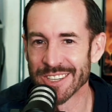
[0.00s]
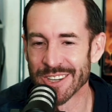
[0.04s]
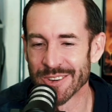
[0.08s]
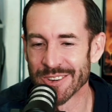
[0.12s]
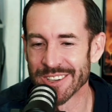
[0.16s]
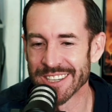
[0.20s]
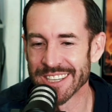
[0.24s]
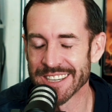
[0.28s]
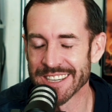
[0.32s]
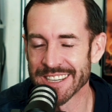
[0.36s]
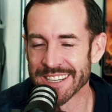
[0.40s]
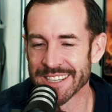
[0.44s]
You know
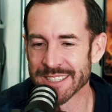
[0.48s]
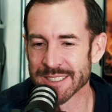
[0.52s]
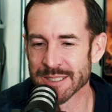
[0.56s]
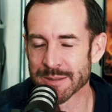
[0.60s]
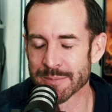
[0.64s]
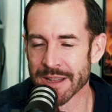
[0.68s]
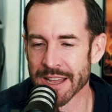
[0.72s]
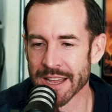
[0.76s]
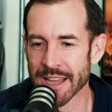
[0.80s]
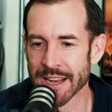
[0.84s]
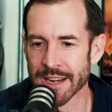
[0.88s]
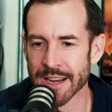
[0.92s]
what it
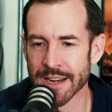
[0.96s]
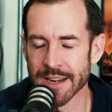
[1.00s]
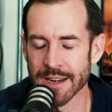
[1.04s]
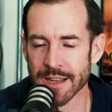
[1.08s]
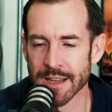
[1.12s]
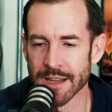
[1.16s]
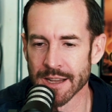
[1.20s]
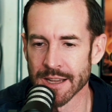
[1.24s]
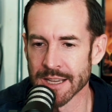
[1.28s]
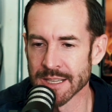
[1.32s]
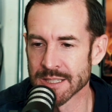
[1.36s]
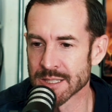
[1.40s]
is, man, and
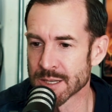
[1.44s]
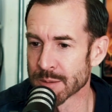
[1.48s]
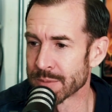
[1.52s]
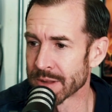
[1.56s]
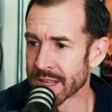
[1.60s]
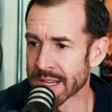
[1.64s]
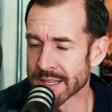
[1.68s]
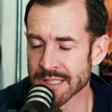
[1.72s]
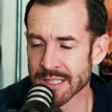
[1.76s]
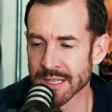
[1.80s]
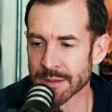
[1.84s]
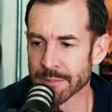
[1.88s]
it's a
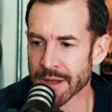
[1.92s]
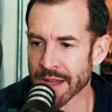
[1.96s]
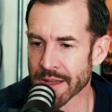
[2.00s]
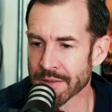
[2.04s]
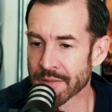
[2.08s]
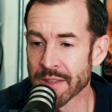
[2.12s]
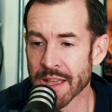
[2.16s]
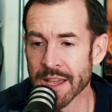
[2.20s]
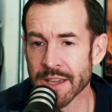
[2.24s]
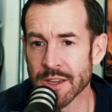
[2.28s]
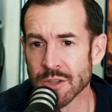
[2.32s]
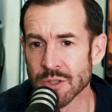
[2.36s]
blessing, man.
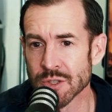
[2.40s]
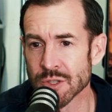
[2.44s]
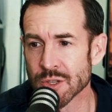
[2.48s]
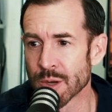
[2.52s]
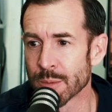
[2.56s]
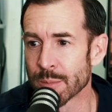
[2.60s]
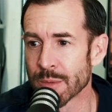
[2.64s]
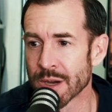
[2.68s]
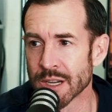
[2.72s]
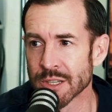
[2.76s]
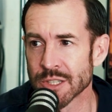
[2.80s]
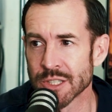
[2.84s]
Thank you
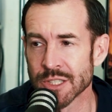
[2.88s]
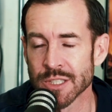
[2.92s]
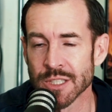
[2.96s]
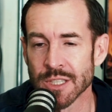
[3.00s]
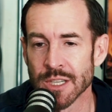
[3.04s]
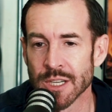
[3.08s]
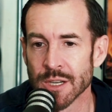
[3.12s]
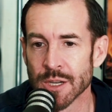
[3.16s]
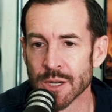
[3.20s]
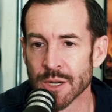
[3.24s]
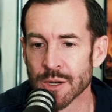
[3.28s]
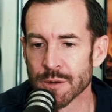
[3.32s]
so much
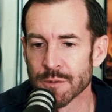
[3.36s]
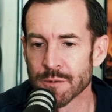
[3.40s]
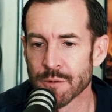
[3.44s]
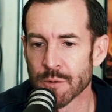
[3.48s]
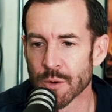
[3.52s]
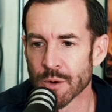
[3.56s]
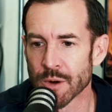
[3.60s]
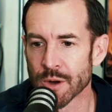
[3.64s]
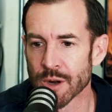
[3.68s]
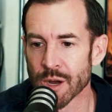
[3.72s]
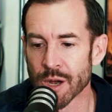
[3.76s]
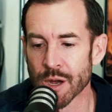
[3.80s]

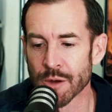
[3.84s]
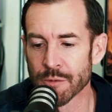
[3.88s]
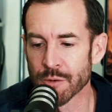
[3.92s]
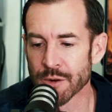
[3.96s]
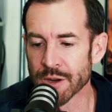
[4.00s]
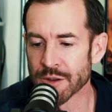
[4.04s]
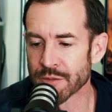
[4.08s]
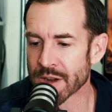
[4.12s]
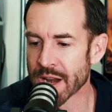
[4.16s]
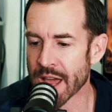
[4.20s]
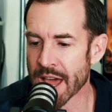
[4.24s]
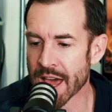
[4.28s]

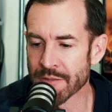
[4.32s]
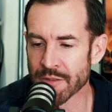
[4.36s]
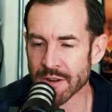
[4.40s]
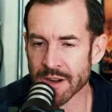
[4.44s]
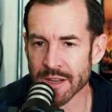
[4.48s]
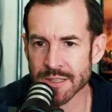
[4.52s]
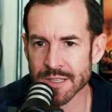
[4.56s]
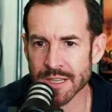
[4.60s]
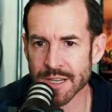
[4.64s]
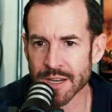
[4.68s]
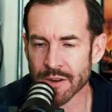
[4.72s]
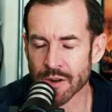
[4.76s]
for even having
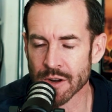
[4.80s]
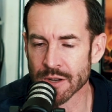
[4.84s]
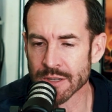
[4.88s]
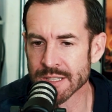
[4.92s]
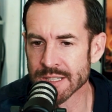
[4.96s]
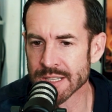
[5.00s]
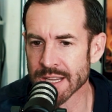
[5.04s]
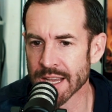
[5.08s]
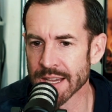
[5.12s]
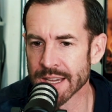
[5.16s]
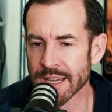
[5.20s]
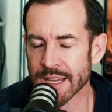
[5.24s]
us here on
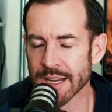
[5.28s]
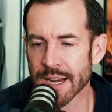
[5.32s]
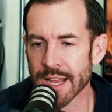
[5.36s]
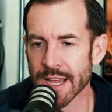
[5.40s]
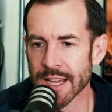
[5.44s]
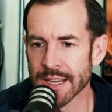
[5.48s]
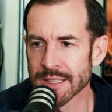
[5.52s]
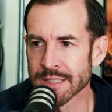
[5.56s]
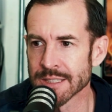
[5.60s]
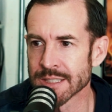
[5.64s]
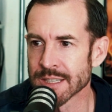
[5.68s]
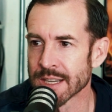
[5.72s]
SED
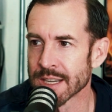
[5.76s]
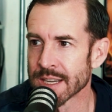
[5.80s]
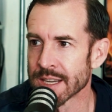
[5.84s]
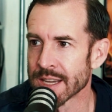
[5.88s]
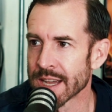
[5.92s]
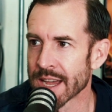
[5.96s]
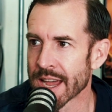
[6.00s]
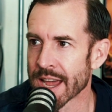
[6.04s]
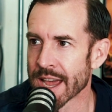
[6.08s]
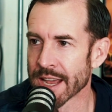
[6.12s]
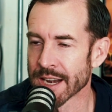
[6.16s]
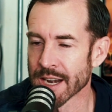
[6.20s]
Connects,
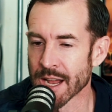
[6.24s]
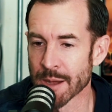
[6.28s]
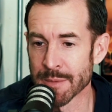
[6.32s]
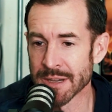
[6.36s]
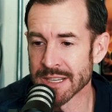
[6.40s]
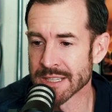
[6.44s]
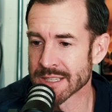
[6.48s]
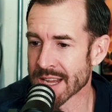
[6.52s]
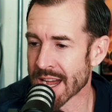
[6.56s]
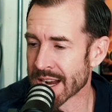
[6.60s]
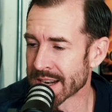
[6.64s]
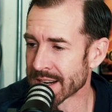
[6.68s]
and I'm
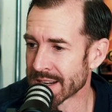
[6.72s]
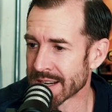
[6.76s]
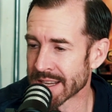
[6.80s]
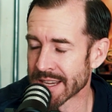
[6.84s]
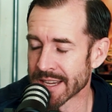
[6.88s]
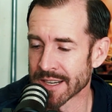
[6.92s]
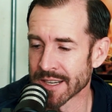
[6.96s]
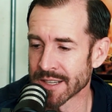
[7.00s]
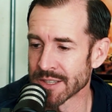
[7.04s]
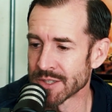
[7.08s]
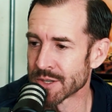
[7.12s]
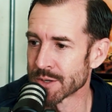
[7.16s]
excited to
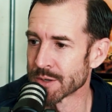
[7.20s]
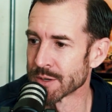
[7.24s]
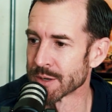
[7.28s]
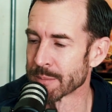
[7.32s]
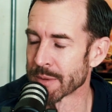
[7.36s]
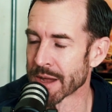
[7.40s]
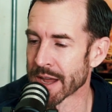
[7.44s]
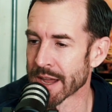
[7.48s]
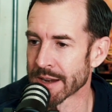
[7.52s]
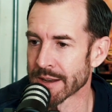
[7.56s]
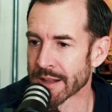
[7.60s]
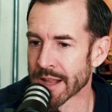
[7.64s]
get into it,
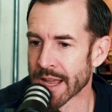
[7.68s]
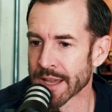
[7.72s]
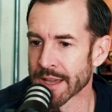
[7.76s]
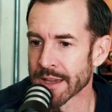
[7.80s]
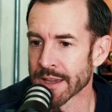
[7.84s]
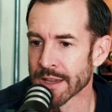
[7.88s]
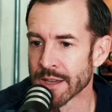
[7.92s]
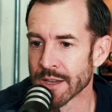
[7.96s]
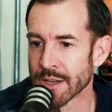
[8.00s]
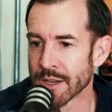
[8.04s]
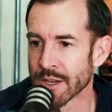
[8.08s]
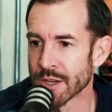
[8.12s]
man. Like
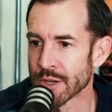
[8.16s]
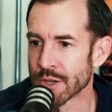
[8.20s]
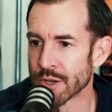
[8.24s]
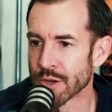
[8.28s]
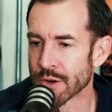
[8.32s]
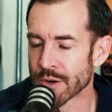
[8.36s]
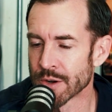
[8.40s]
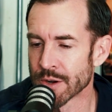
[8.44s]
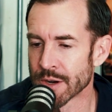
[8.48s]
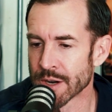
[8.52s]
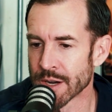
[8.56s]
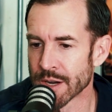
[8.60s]

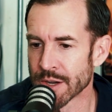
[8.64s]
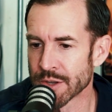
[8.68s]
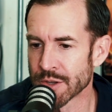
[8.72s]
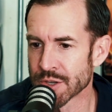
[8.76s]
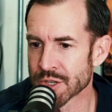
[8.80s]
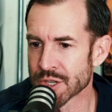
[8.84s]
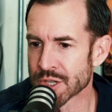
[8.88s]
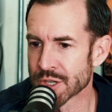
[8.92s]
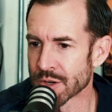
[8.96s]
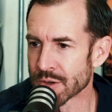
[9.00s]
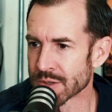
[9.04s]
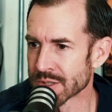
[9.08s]
your
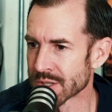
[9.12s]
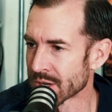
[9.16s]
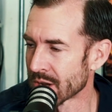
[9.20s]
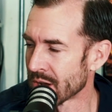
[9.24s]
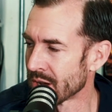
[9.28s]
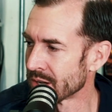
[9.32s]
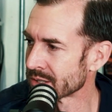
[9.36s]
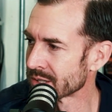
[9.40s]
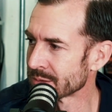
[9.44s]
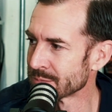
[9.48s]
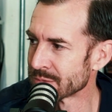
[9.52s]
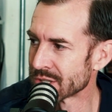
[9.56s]
show's an
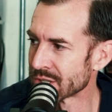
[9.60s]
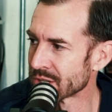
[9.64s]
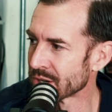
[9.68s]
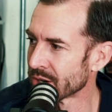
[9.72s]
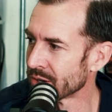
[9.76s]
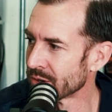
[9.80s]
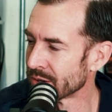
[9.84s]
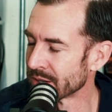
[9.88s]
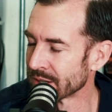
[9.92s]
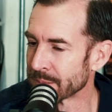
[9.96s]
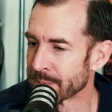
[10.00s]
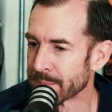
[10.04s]
awesome
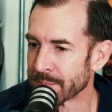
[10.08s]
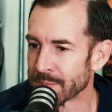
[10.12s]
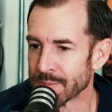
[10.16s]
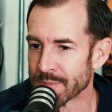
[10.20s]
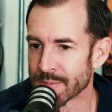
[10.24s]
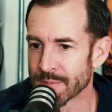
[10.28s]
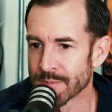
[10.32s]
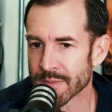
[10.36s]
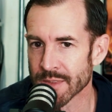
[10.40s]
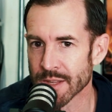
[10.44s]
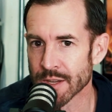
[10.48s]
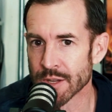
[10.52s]
show, and
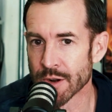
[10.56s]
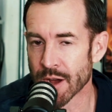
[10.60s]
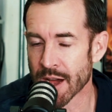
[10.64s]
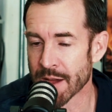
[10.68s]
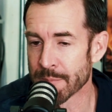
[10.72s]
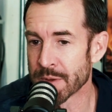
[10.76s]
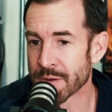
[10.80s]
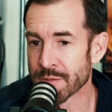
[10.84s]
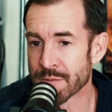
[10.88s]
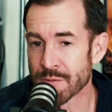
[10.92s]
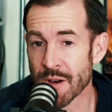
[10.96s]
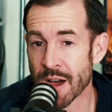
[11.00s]

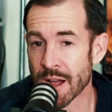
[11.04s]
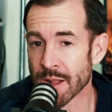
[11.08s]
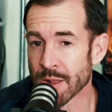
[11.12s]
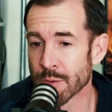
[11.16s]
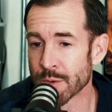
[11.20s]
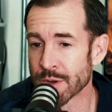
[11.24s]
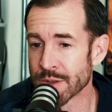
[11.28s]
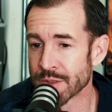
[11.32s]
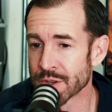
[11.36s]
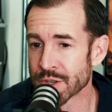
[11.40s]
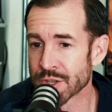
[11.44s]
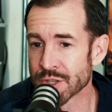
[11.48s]
I've been
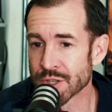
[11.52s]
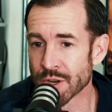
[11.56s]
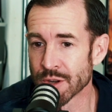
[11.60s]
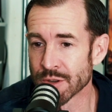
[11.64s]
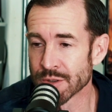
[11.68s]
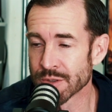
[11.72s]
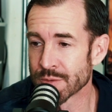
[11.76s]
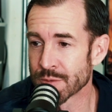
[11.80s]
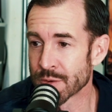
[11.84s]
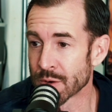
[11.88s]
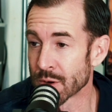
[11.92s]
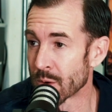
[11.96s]
following the
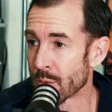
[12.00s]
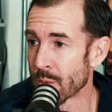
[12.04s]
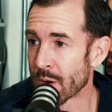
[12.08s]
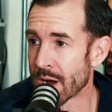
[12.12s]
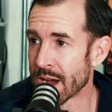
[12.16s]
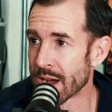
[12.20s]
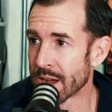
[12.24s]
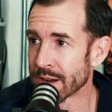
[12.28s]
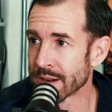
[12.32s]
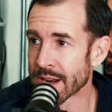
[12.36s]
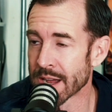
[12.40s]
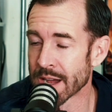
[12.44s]
shows for a
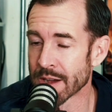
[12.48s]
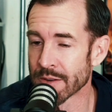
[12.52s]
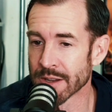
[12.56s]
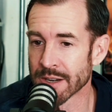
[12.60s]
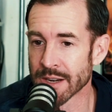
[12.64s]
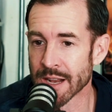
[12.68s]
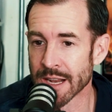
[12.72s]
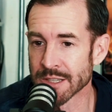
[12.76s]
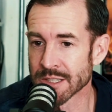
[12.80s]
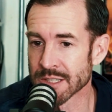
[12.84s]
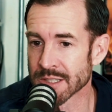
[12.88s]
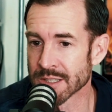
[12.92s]
while now,
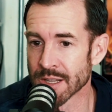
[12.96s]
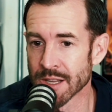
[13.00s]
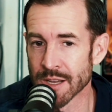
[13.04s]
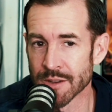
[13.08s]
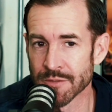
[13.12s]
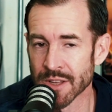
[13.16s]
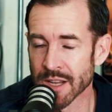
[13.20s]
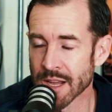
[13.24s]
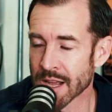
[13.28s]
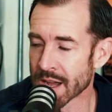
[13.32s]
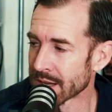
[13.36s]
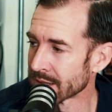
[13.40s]
and I just
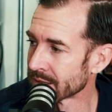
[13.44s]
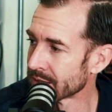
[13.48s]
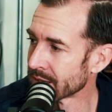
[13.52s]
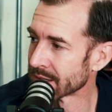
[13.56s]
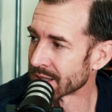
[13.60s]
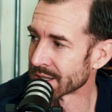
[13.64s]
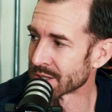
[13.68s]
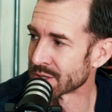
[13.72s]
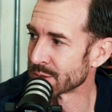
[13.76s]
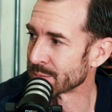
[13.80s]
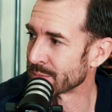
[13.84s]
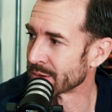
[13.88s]
love the
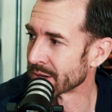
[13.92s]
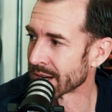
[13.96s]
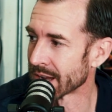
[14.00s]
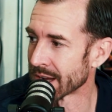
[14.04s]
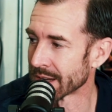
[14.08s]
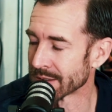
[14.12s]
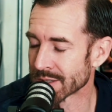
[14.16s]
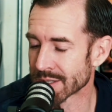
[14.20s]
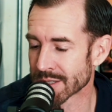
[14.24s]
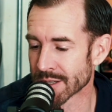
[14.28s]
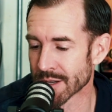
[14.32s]
content that you put out.